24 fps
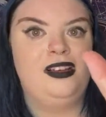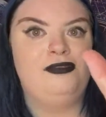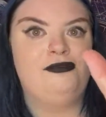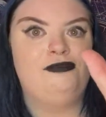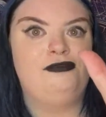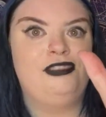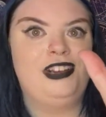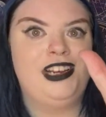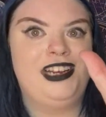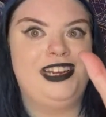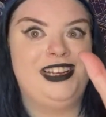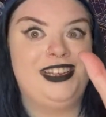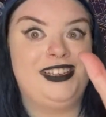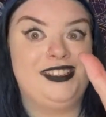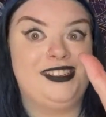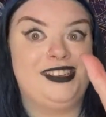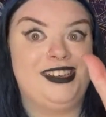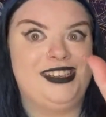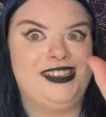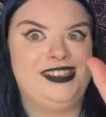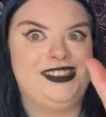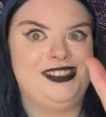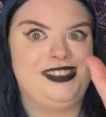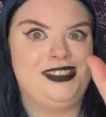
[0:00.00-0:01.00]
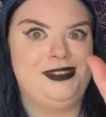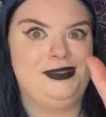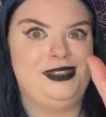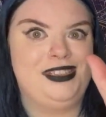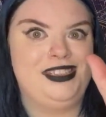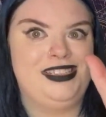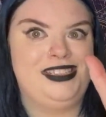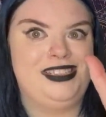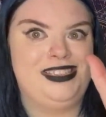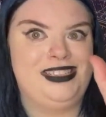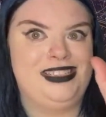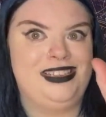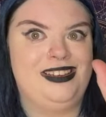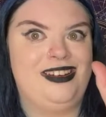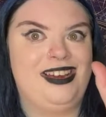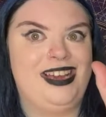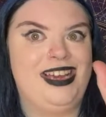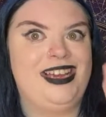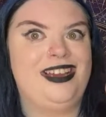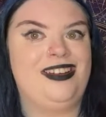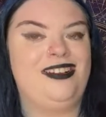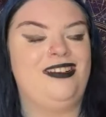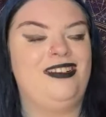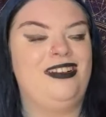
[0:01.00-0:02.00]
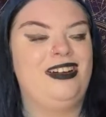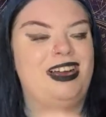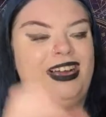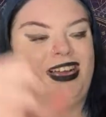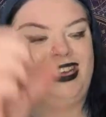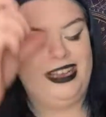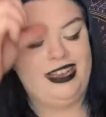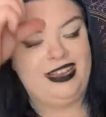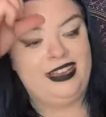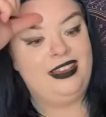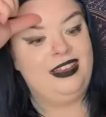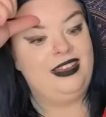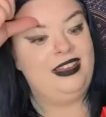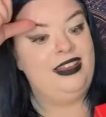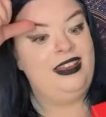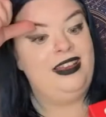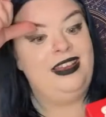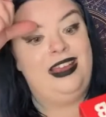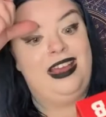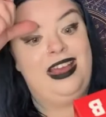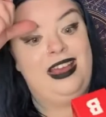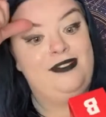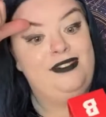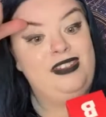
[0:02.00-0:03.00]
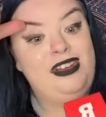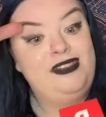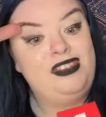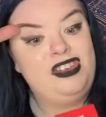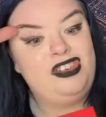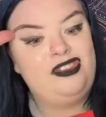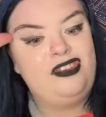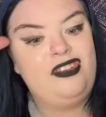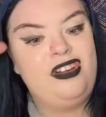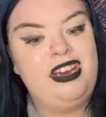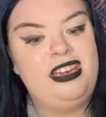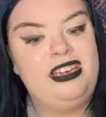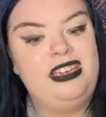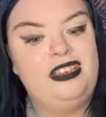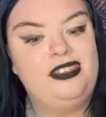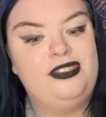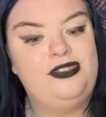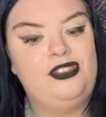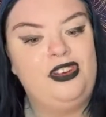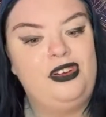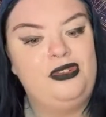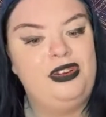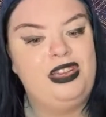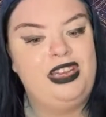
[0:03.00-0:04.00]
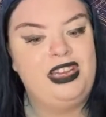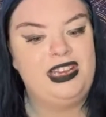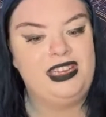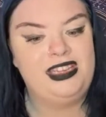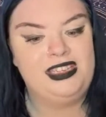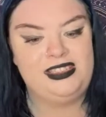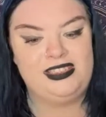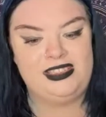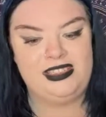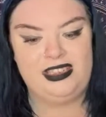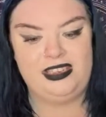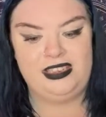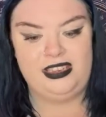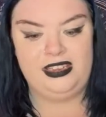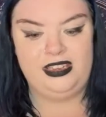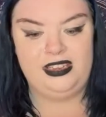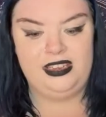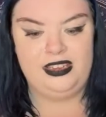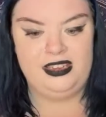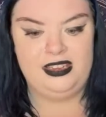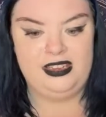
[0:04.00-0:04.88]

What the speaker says: Really excited to see what this is like. I have never tried an exfoliating